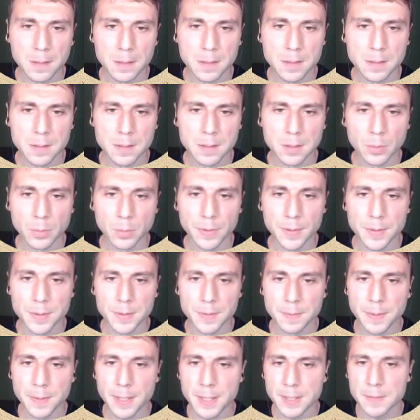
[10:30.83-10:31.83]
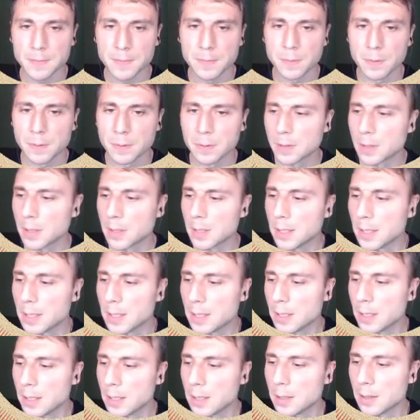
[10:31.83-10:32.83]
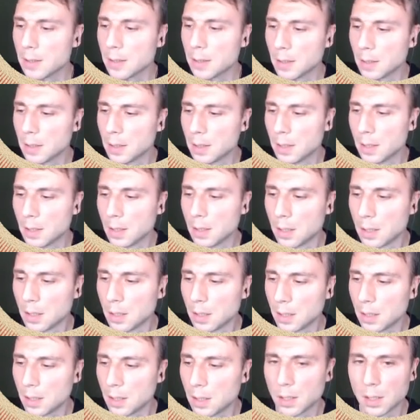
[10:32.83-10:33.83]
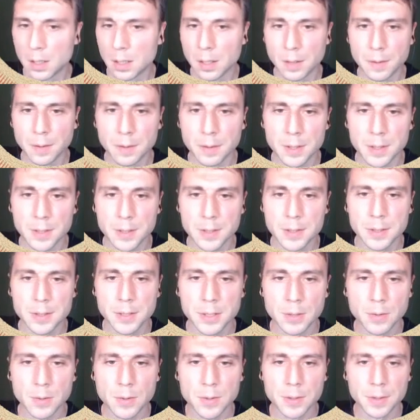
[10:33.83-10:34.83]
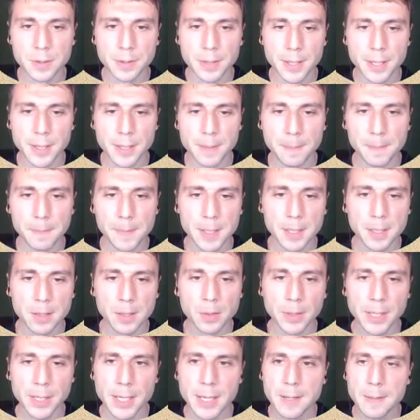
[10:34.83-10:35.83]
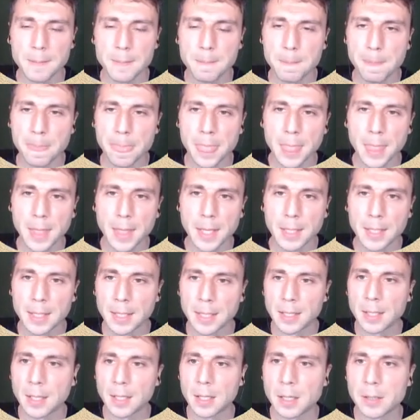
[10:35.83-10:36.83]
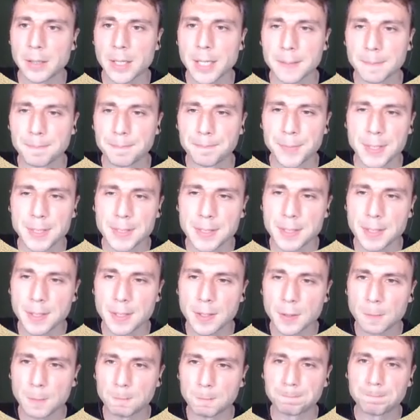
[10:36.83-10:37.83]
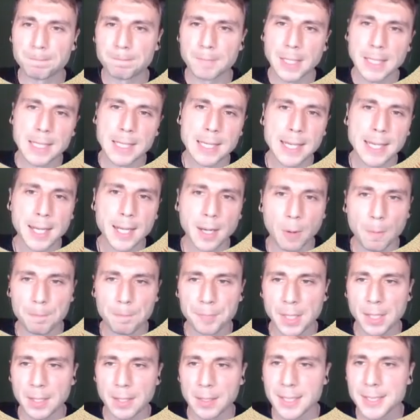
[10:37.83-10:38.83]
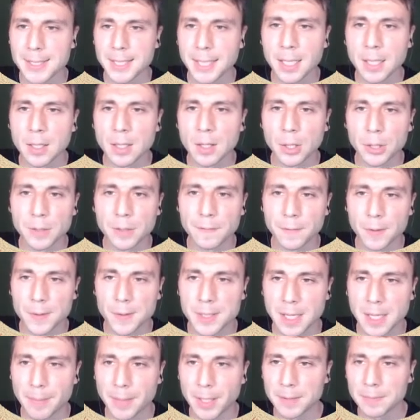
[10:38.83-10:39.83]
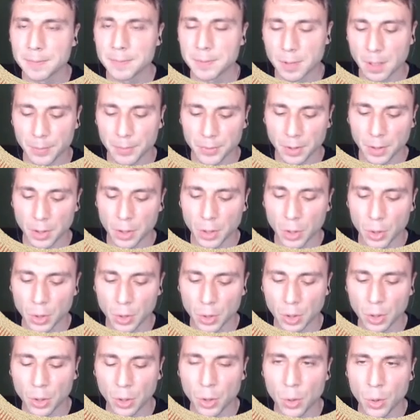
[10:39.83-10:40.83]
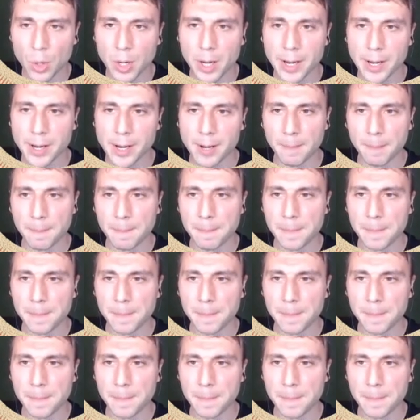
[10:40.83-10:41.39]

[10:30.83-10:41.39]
So with this password and this username. Okay. All right. So now let's take a look on the first command prompt. Who I am?